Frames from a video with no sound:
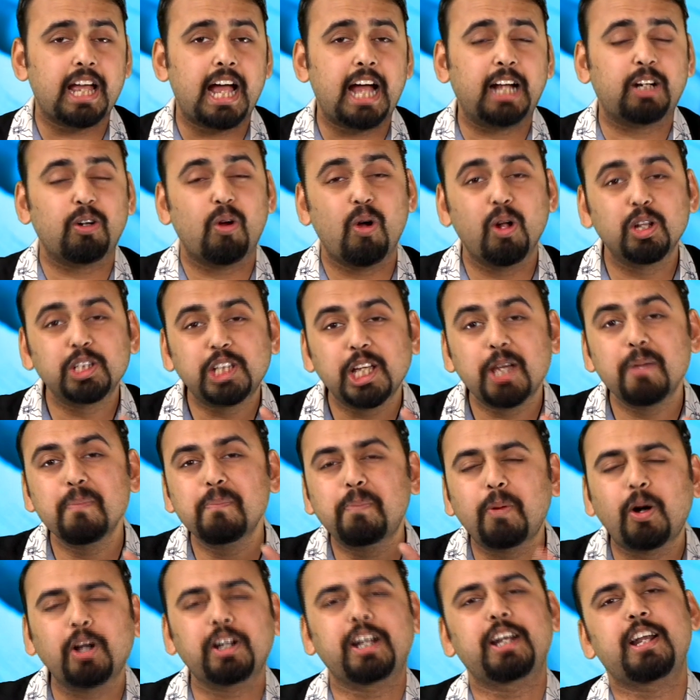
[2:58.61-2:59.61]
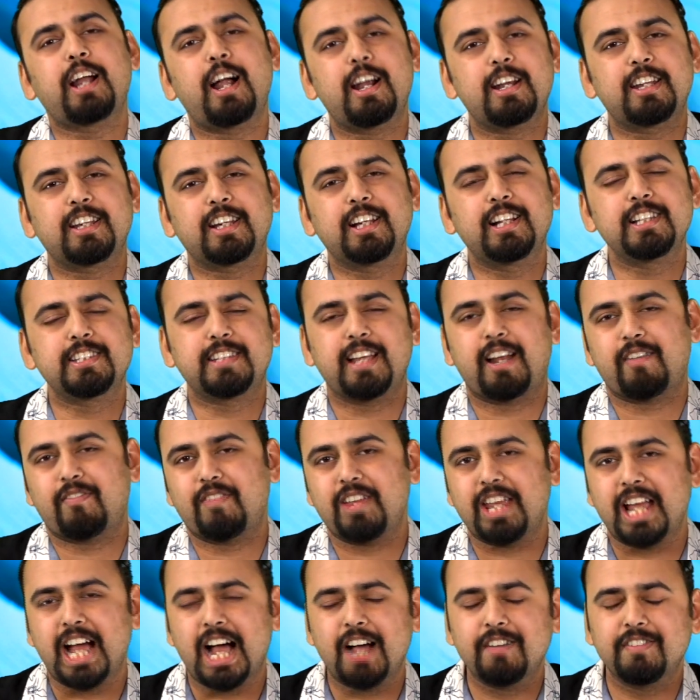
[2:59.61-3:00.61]
at all the important articles that we
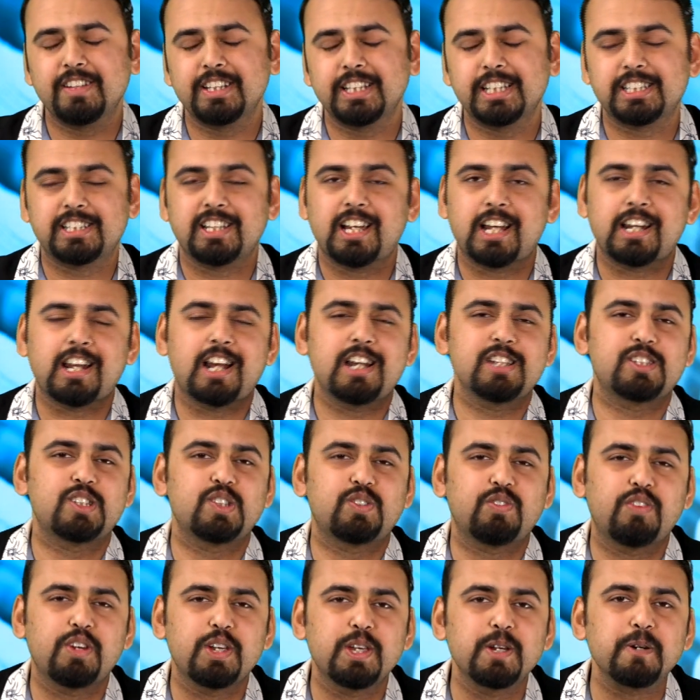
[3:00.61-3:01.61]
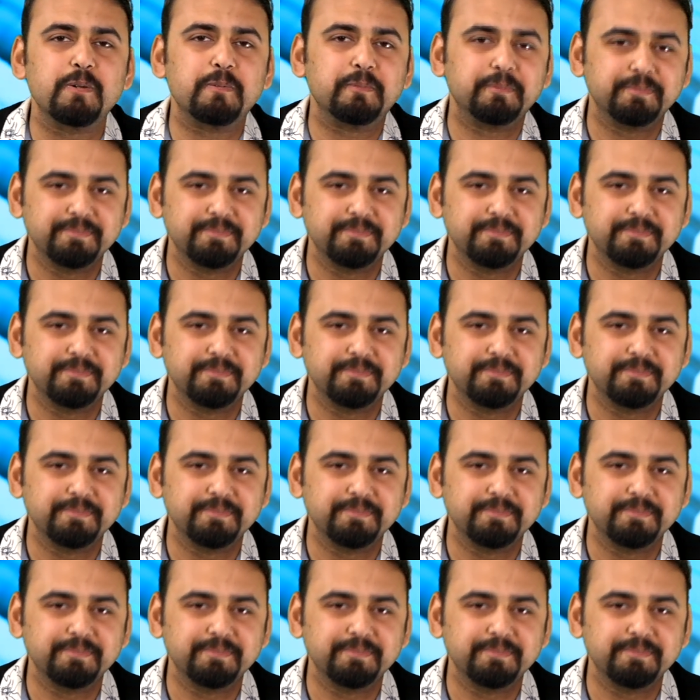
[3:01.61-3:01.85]
have in this analysis for you.